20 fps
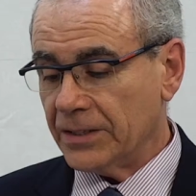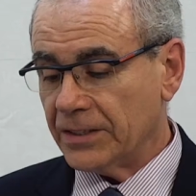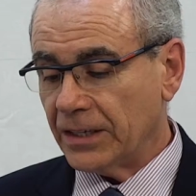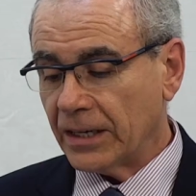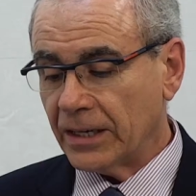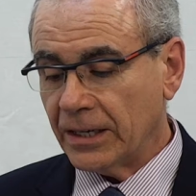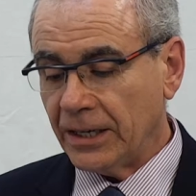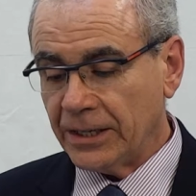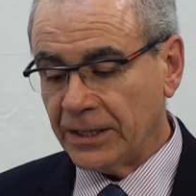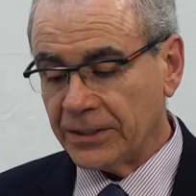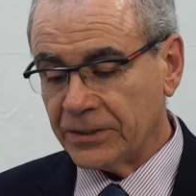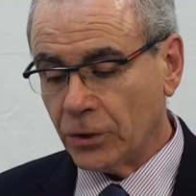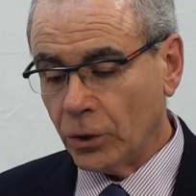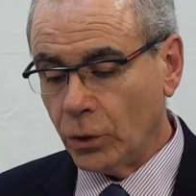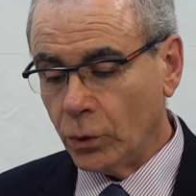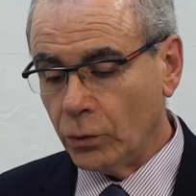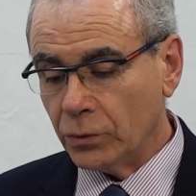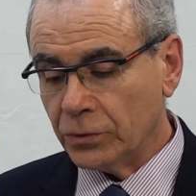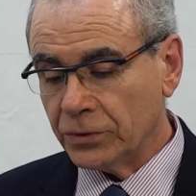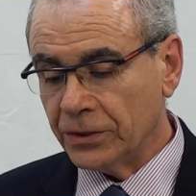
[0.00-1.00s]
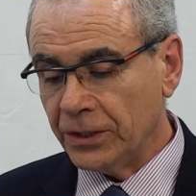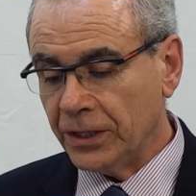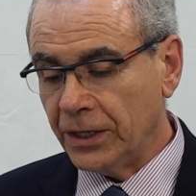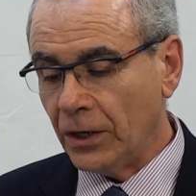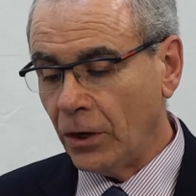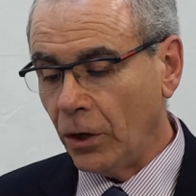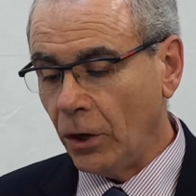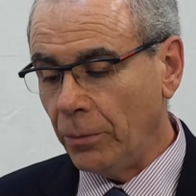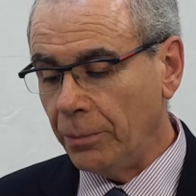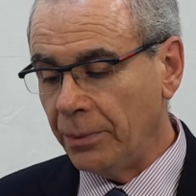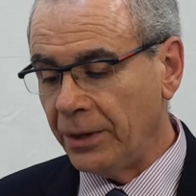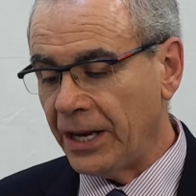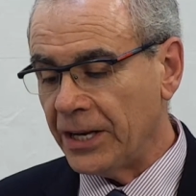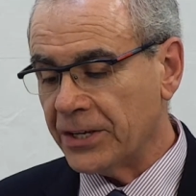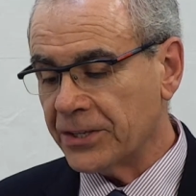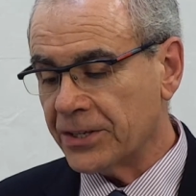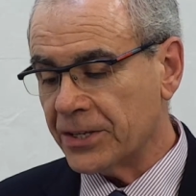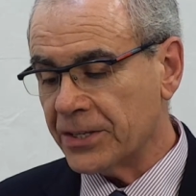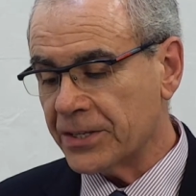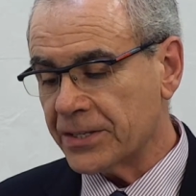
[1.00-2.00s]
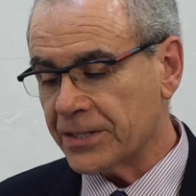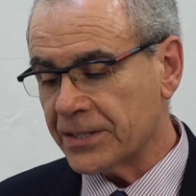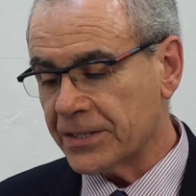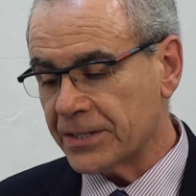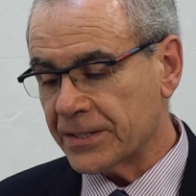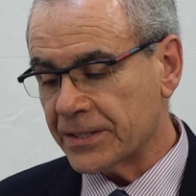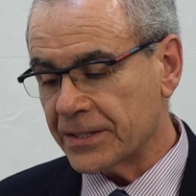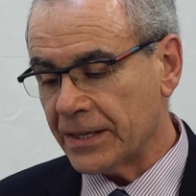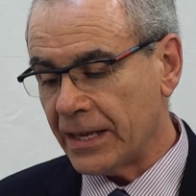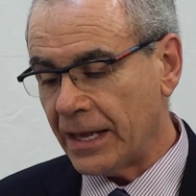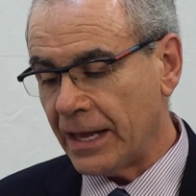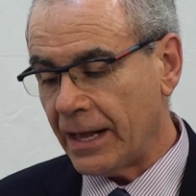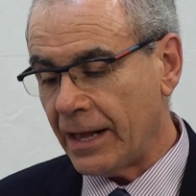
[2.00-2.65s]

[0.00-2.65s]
Exactly. So the operations